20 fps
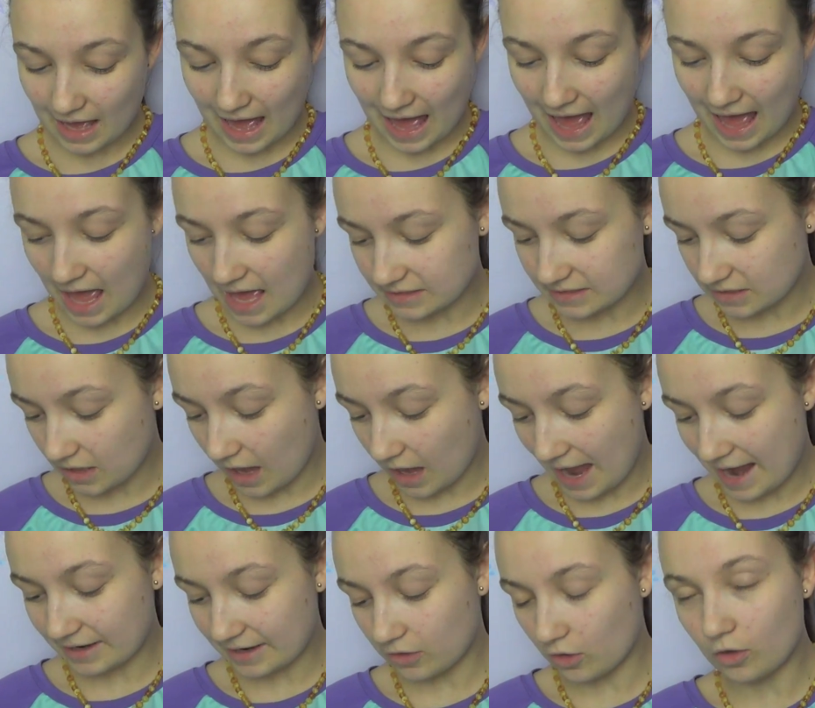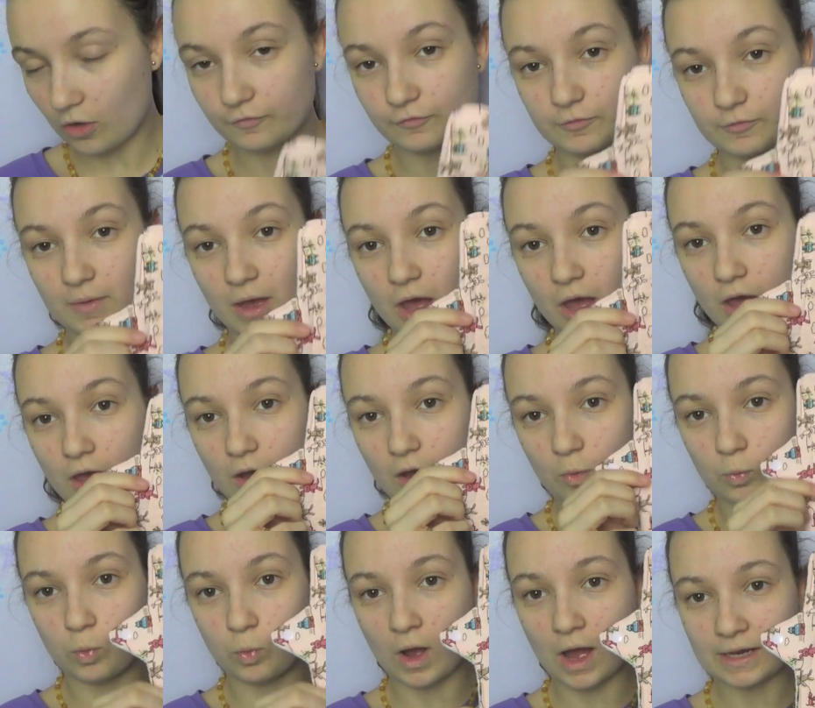And I got from her
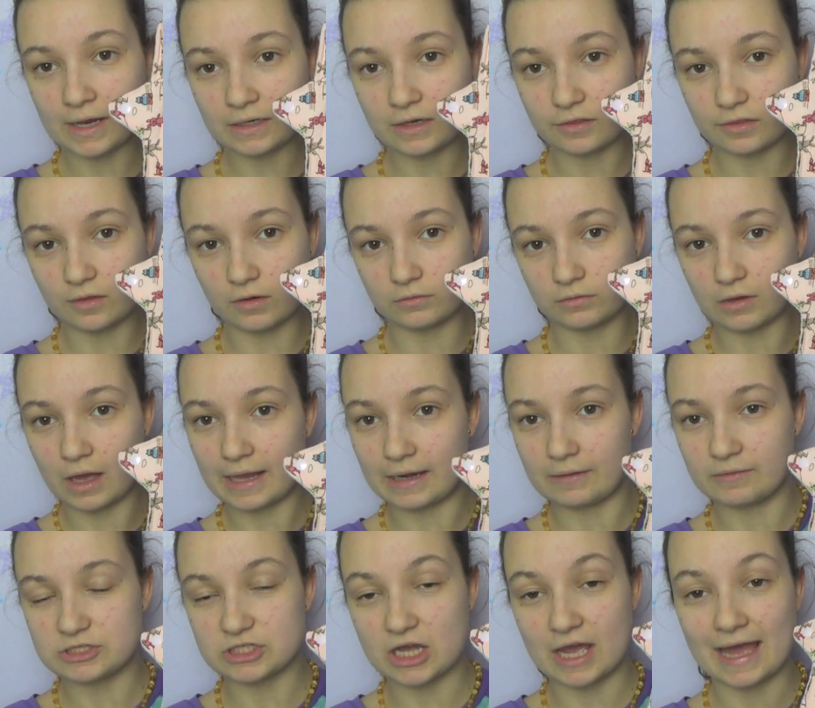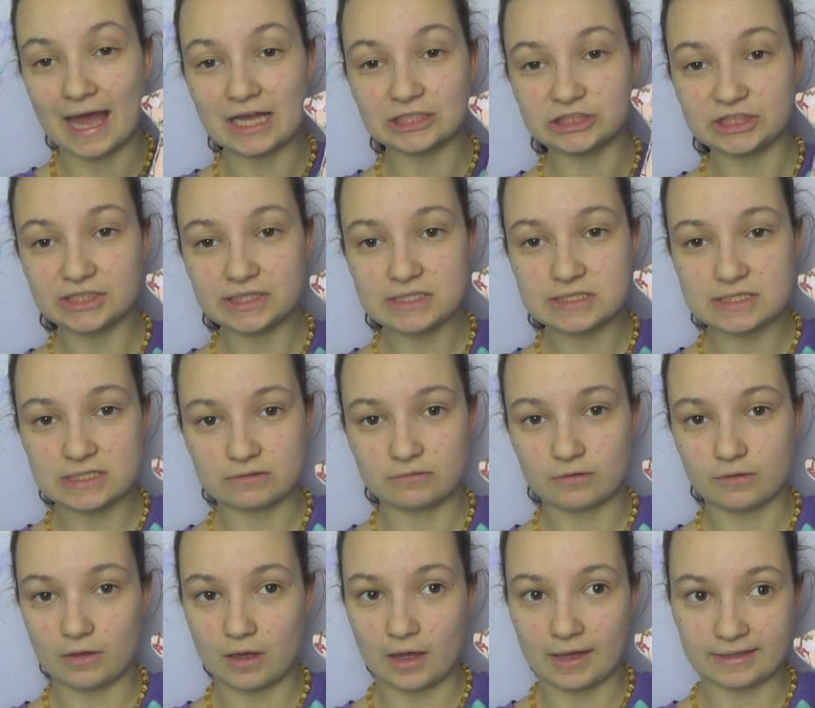one thumb liner, which I actually
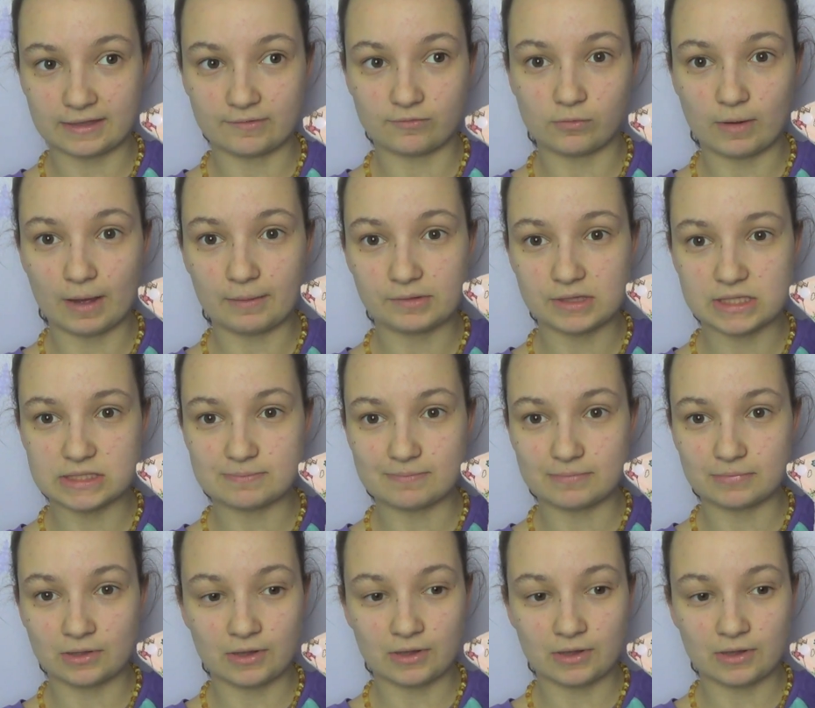did a giveaway with this